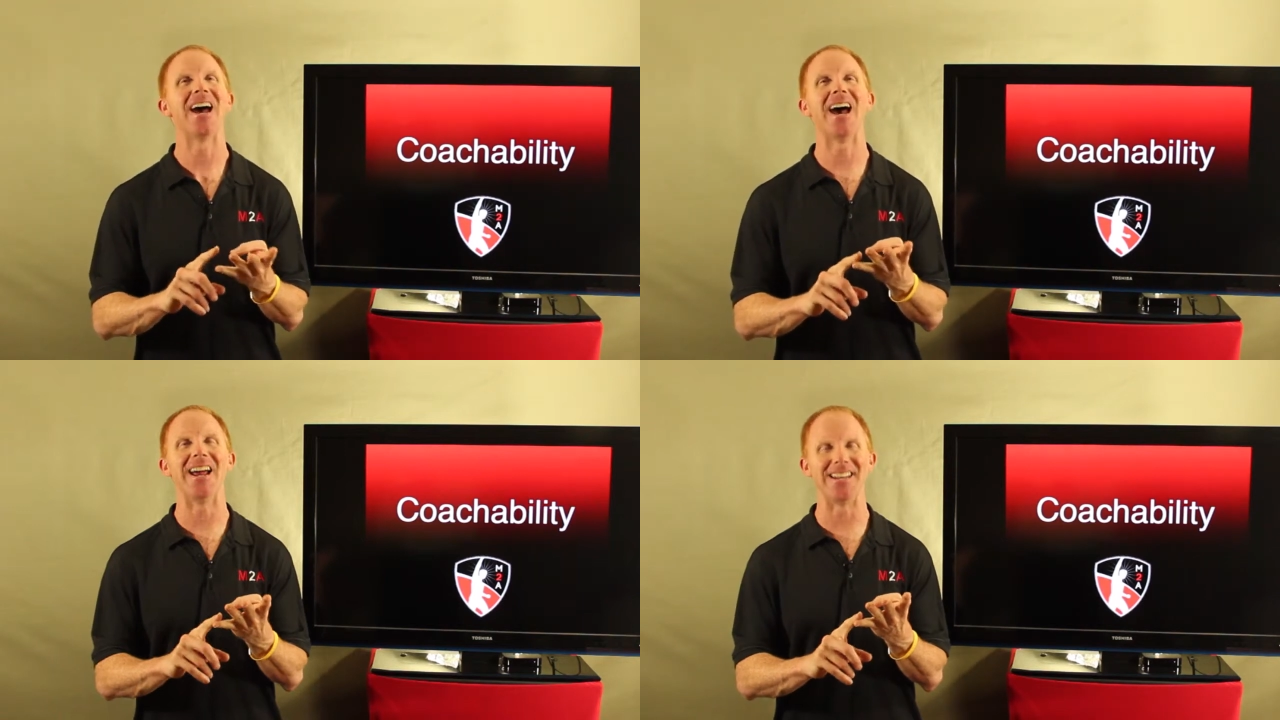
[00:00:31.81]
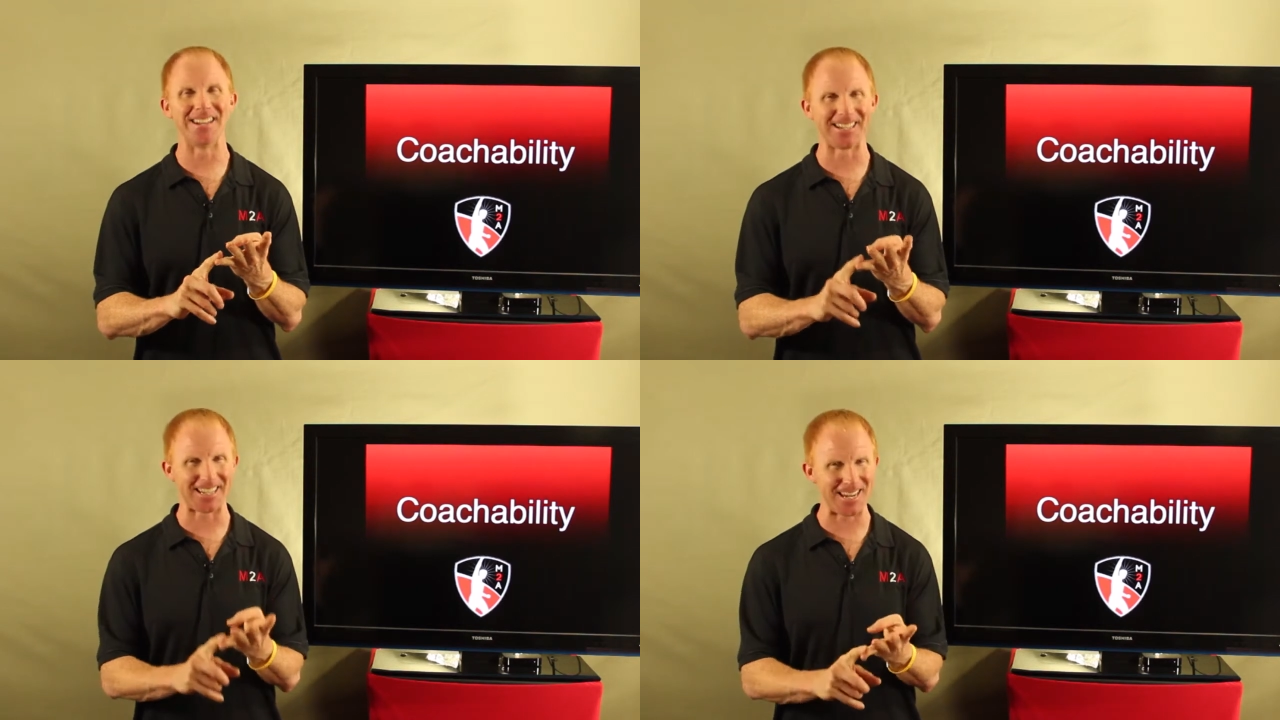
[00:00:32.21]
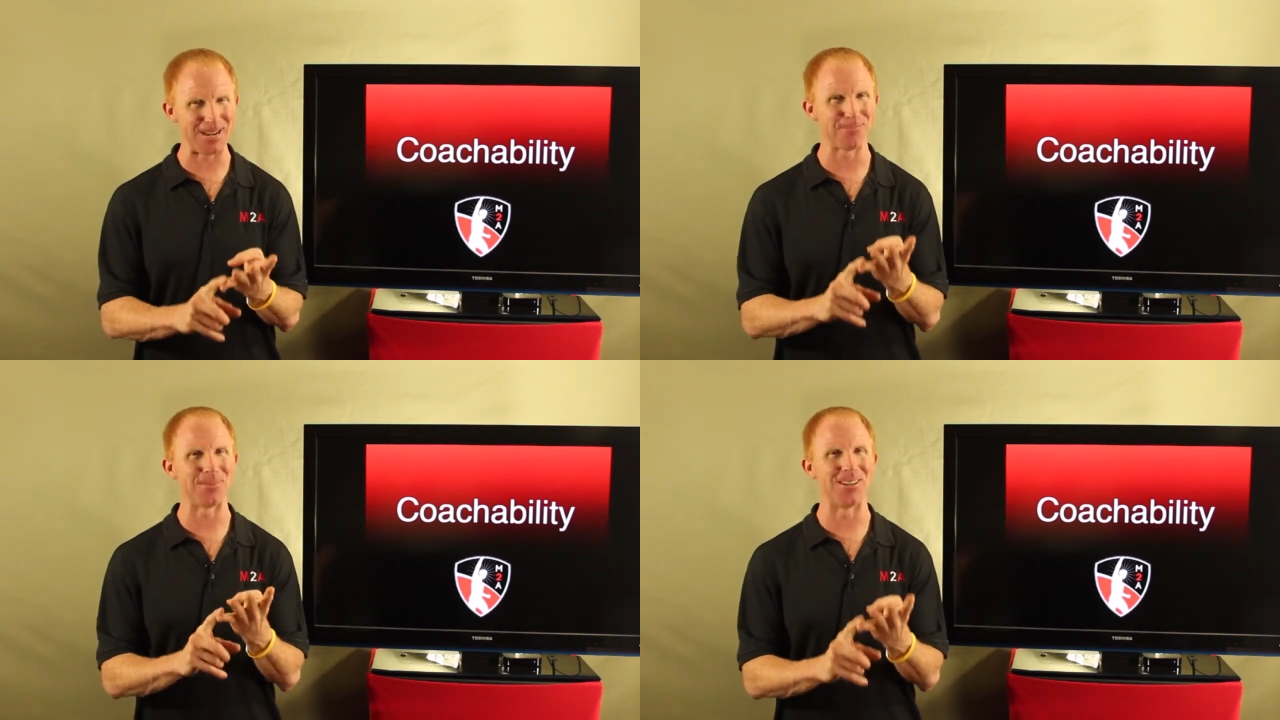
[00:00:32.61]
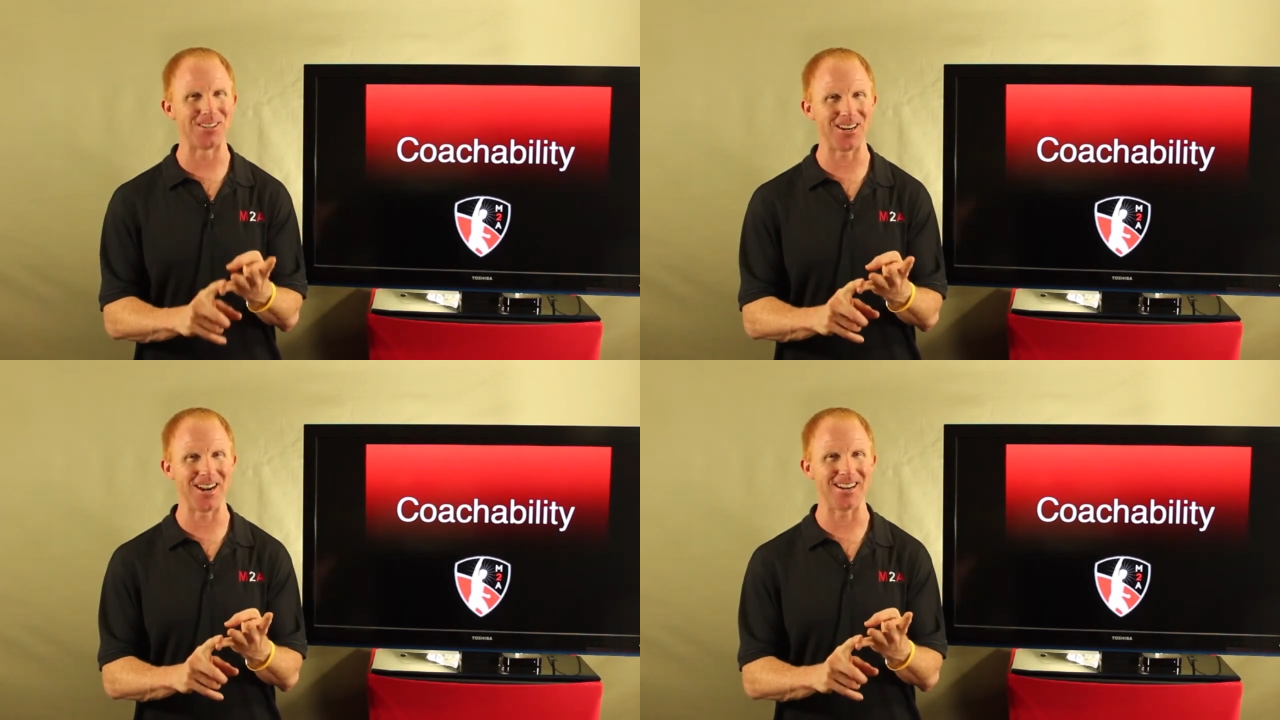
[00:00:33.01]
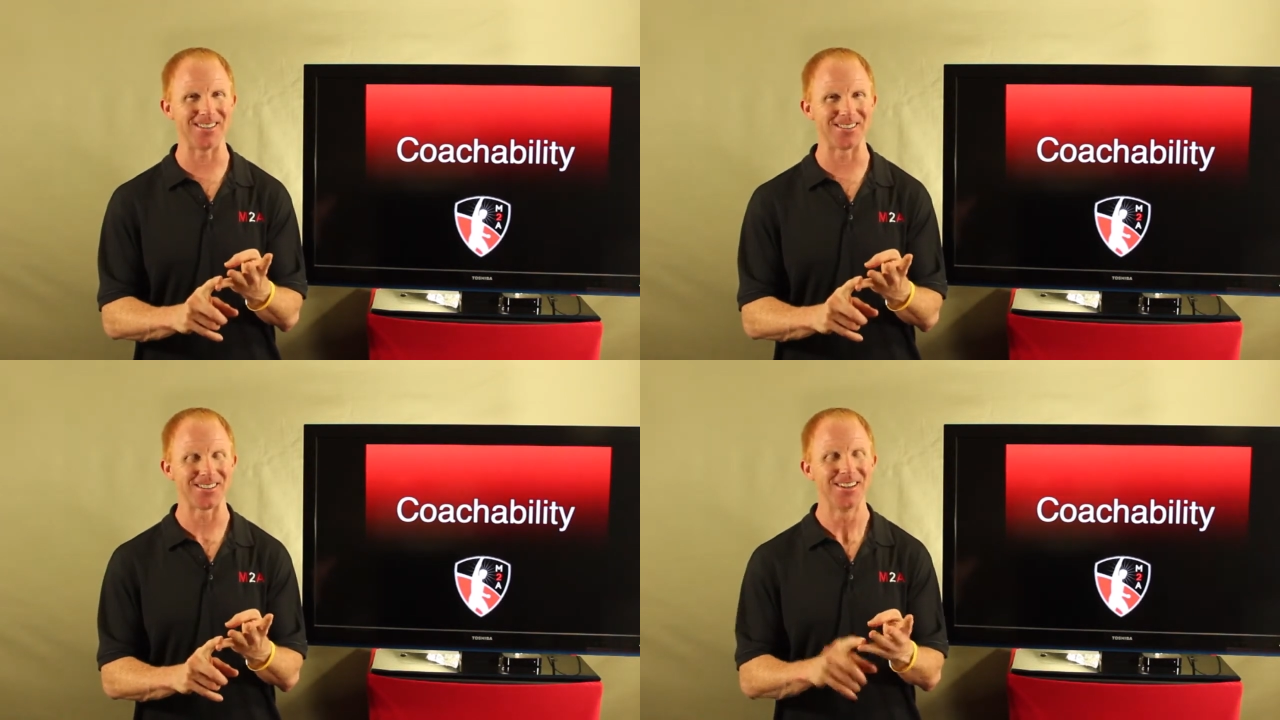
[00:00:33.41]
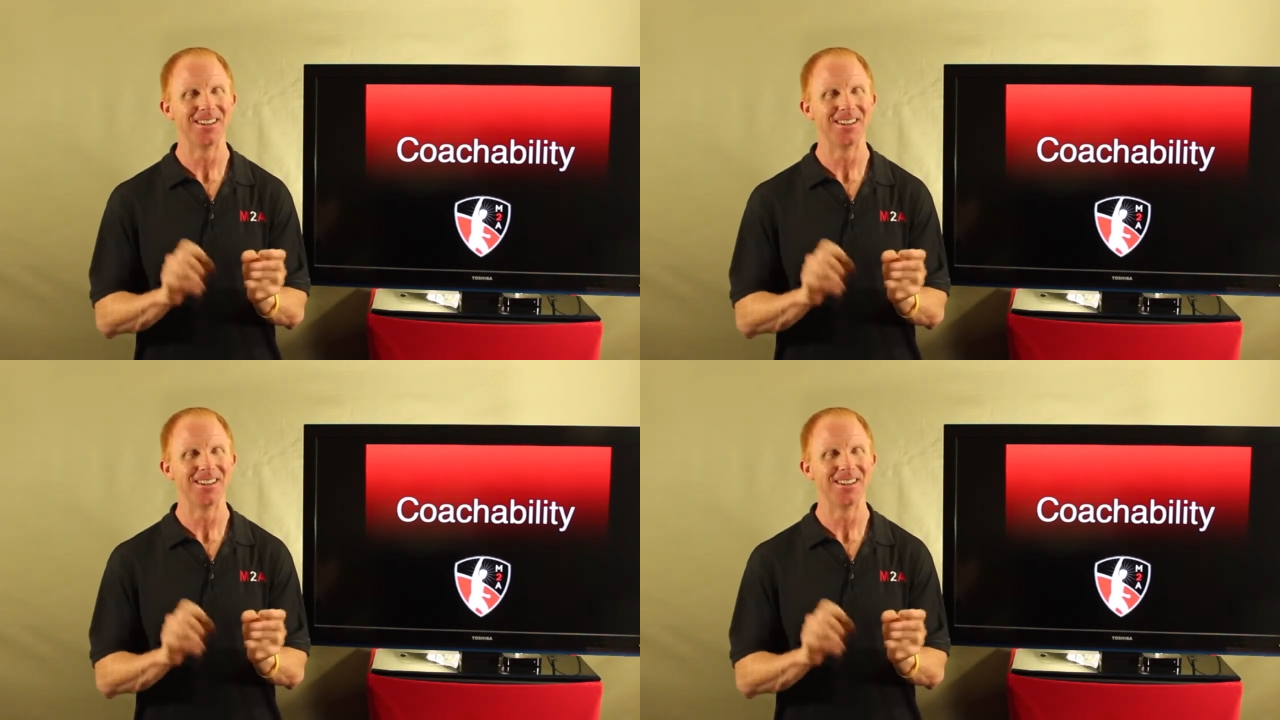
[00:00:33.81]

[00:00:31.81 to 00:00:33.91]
and you keep the change.